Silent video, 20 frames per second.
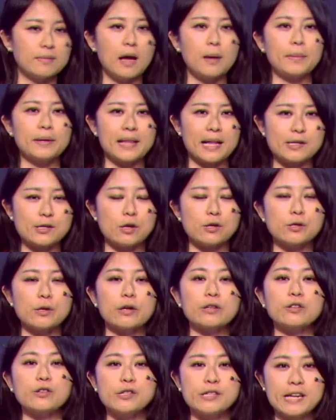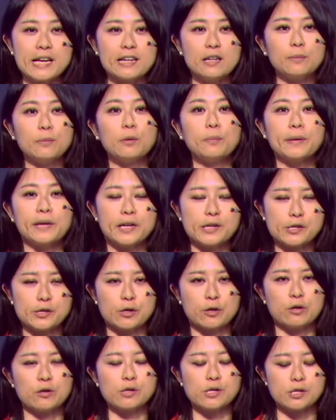I mean, that's also understandable because
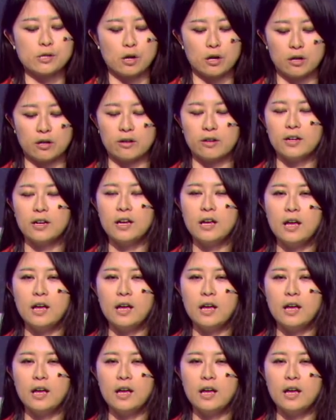girls started